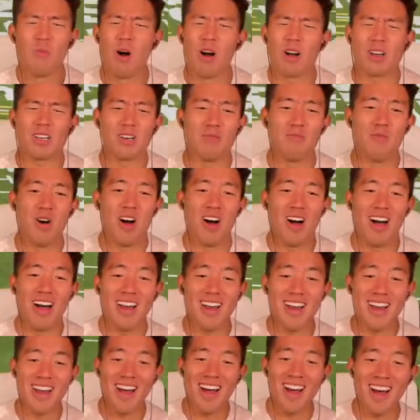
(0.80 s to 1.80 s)
Come on!
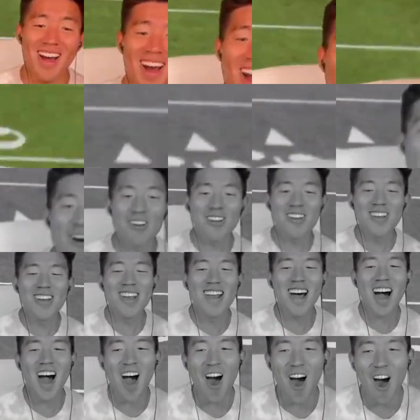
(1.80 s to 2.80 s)

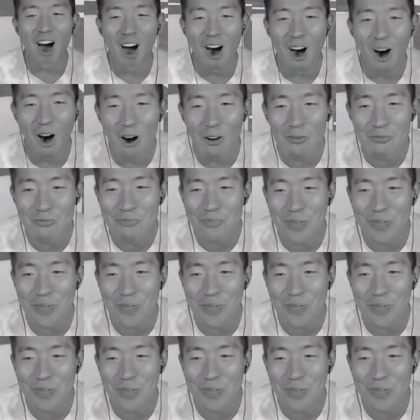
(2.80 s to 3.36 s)
Oh! Oh no!